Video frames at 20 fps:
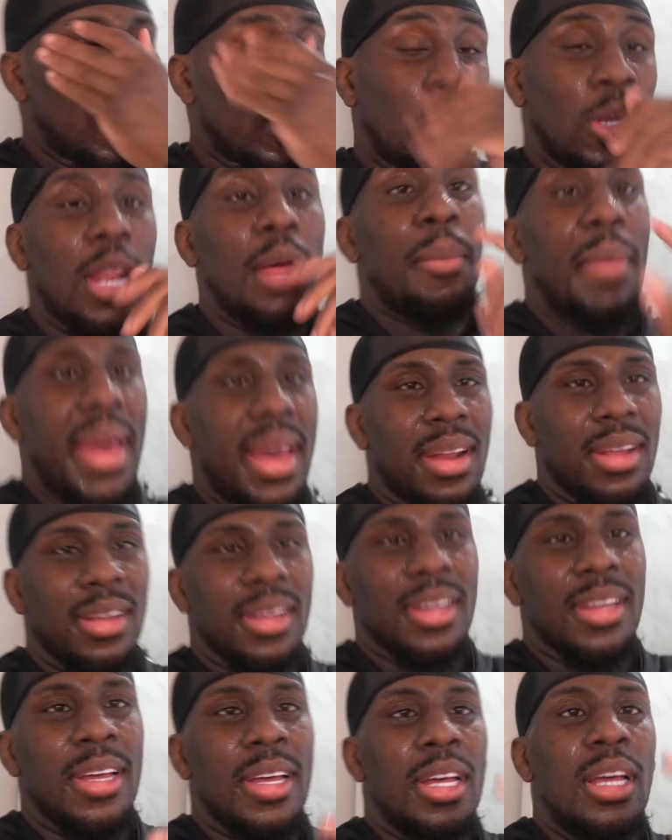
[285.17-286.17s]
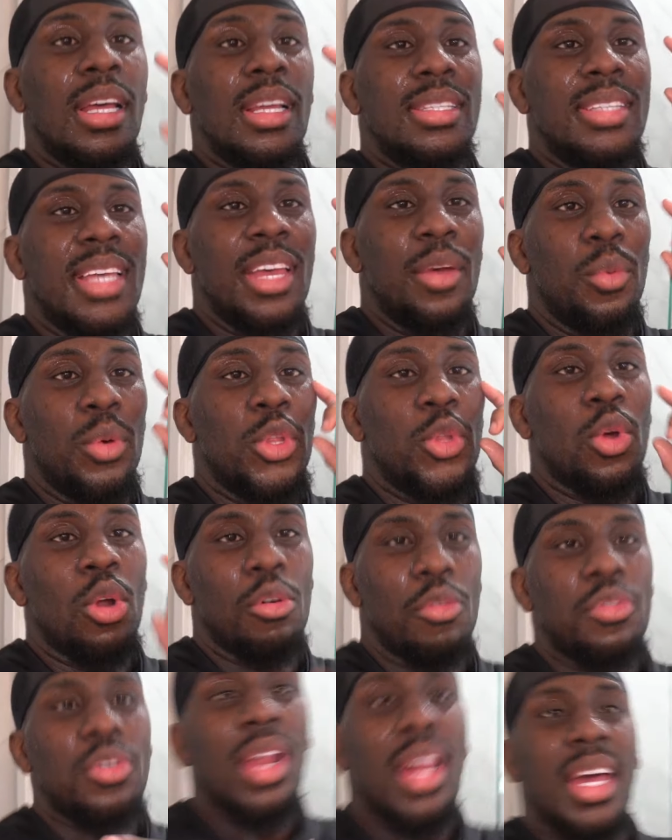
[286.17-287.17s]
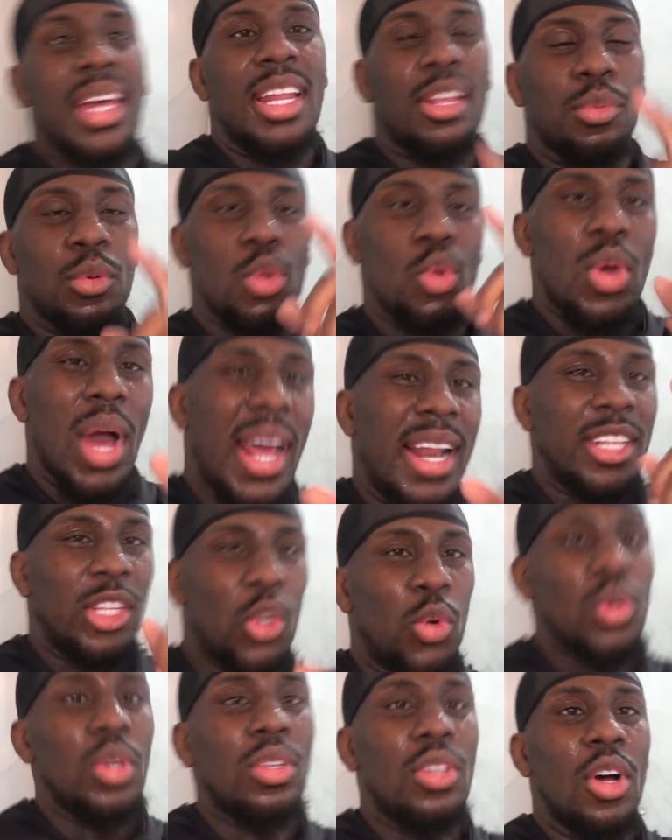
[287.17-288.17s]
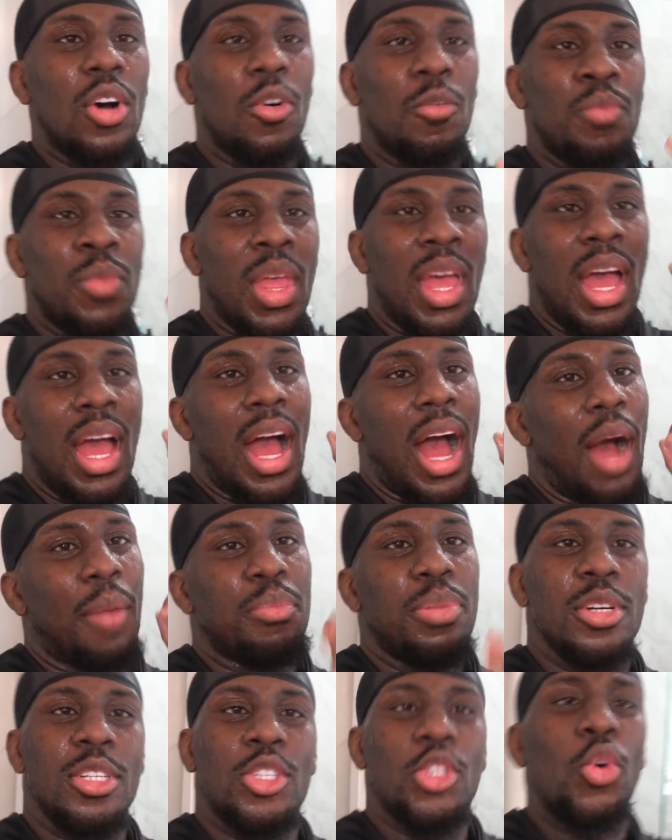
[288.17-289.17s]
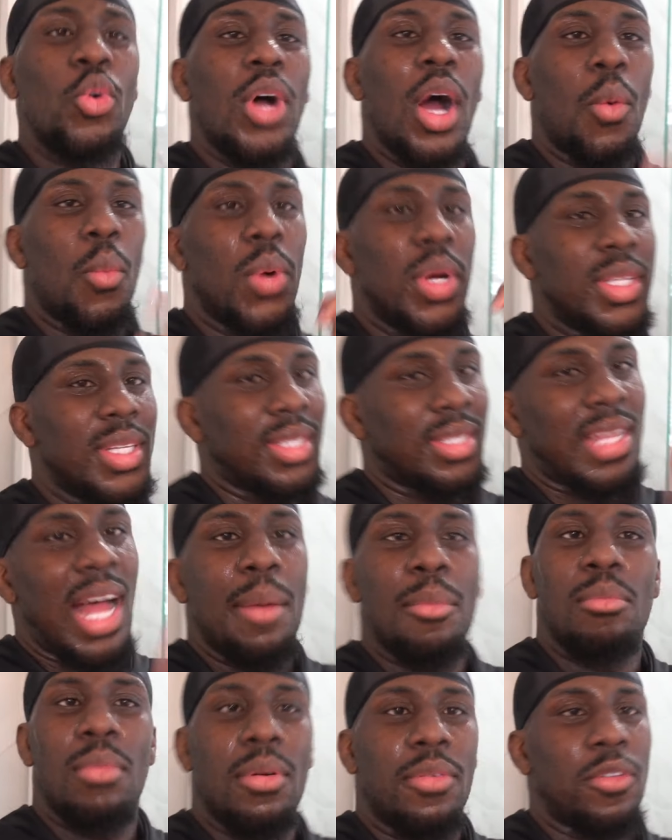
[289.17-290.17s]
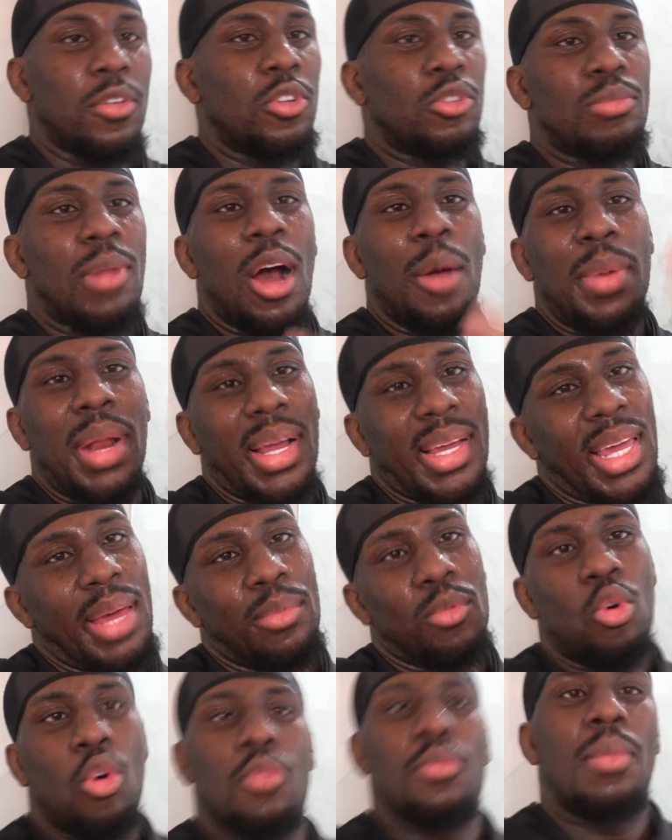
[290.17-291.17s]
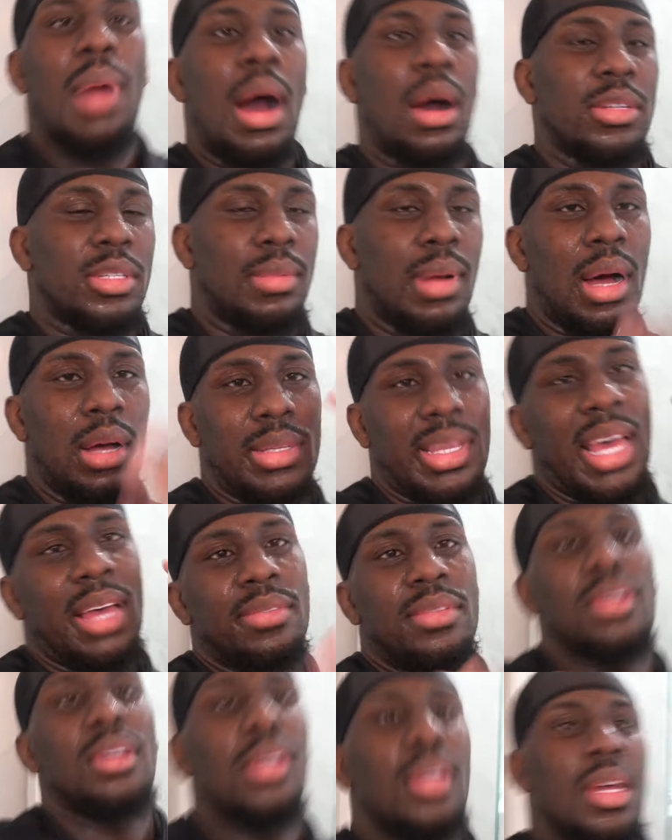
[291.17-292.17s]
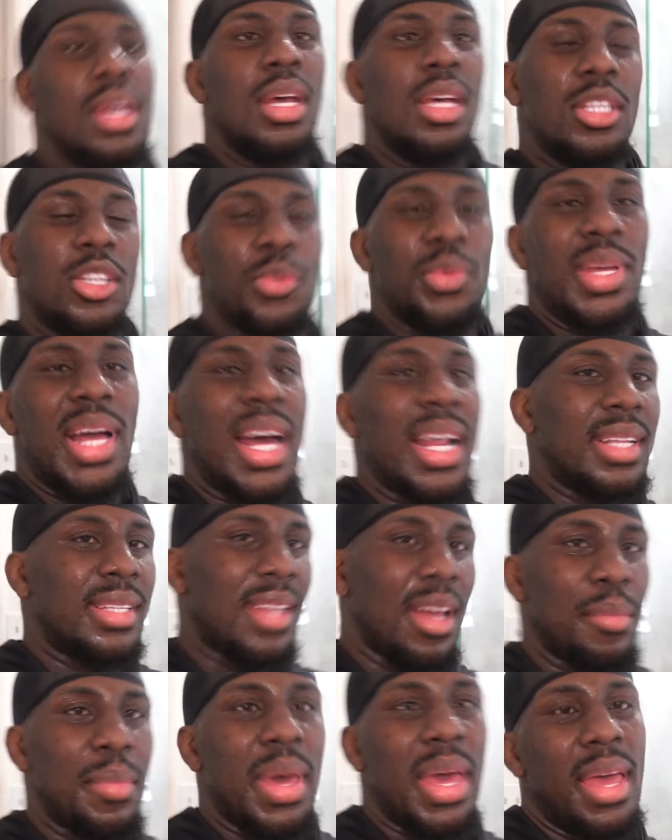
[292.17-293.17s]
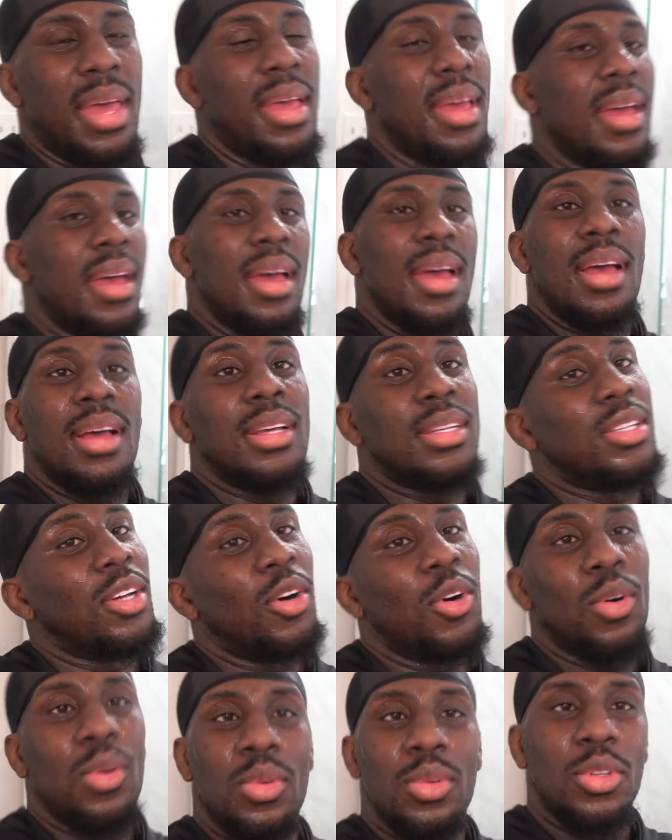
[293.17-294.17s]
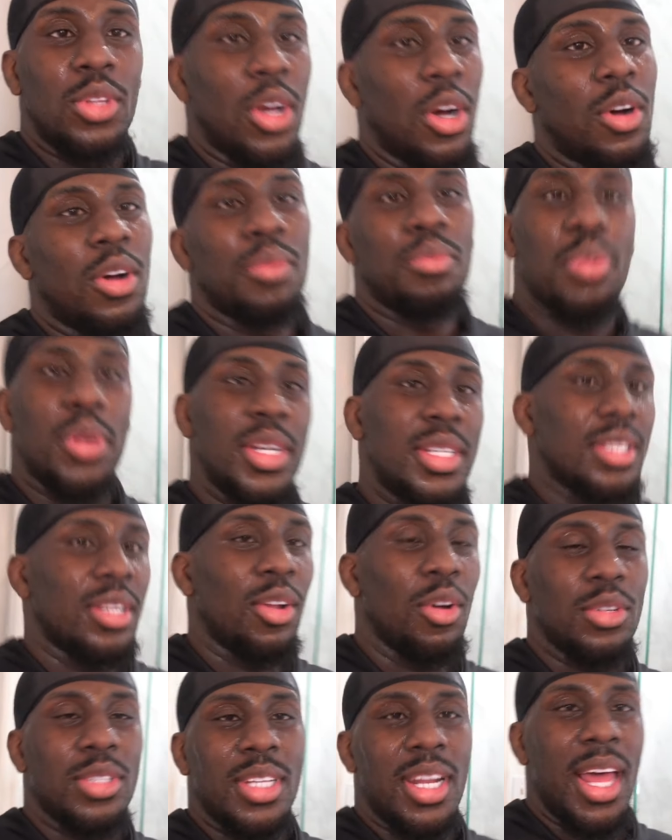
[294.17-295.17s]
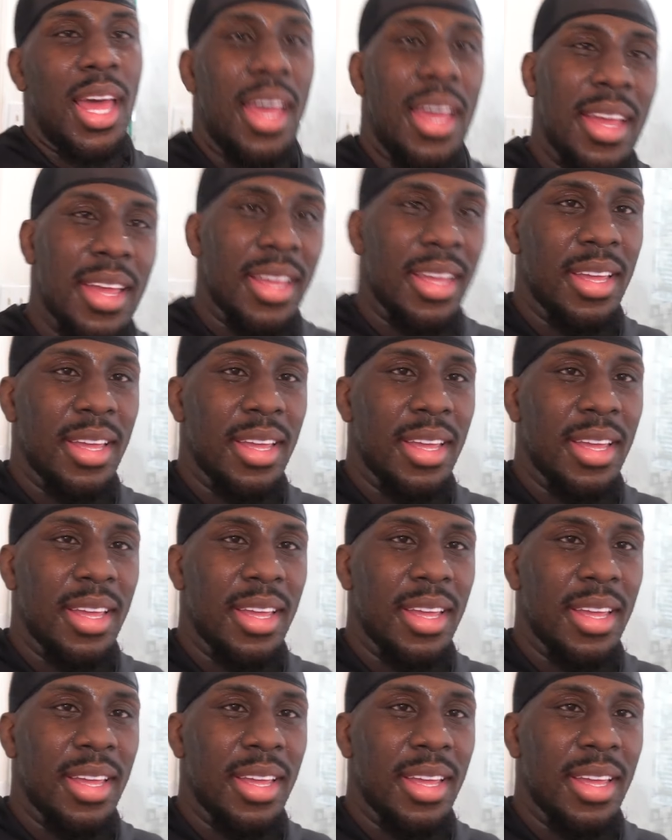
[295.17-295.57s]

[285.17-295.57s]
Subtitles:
That's all that matter. They say when you don't feel like it, that's when you got to do it. So I pushed through it. I wanted to stop on my first mile, but I kept going miles and miles after. So we got it done, man. So, you know, praise the Lord today.